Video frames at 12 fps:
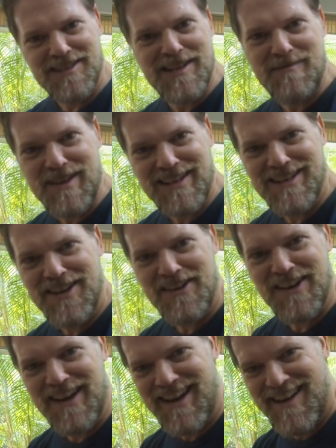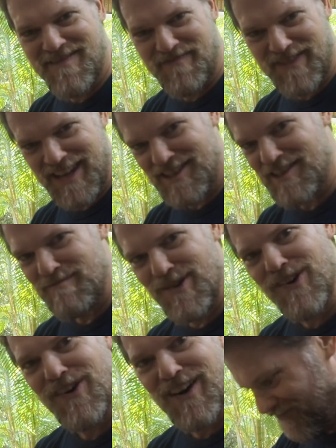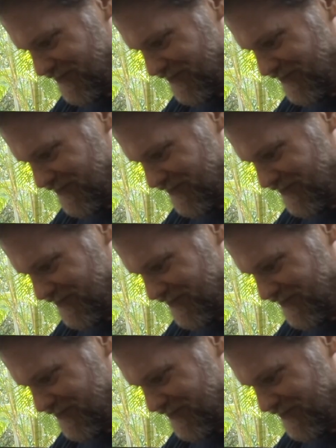or something, don't I? And get some more.